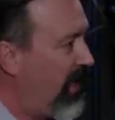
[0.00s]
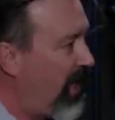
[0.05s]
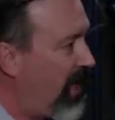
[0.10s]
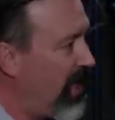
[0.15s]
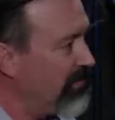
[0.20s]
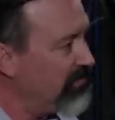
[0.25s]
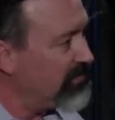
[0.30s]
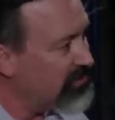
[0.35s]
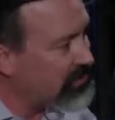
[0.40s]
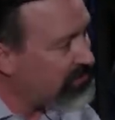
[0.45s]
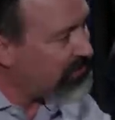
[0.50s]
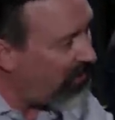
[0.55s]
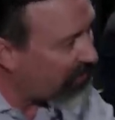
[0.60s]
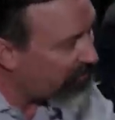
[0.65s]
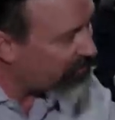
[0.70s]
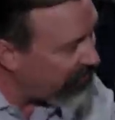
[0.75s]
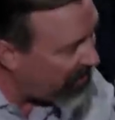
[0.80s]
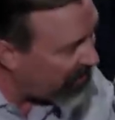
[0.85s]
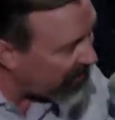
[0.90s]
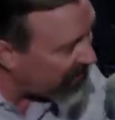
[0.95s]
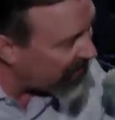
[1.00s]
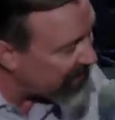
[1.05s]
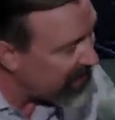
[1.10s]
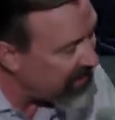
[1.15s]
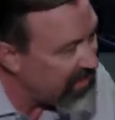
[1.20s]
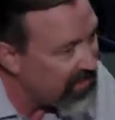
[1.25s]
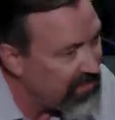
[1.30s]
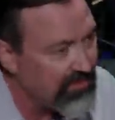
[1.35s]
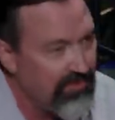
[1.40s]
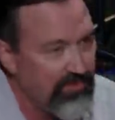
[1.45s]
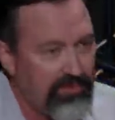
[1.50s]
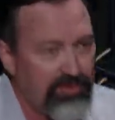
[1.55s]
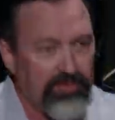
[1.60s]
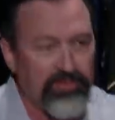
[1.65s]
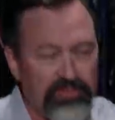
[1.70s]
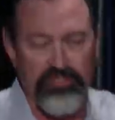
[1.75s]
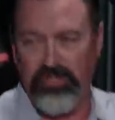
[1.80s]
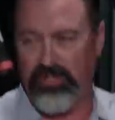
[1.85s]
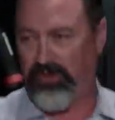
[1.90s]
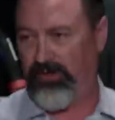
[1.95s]
I'm just talking about in the
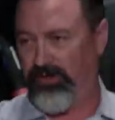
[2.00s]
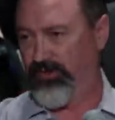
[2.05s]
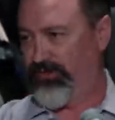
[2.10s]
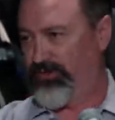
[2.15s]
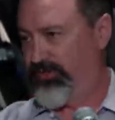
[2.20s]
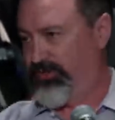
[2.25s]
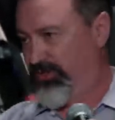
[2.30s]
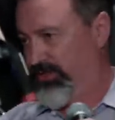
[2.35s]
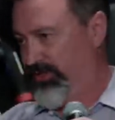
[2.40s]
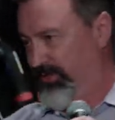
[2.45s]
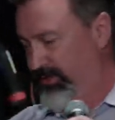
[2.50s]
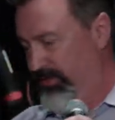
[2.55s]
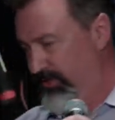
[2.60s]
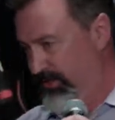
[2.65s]
church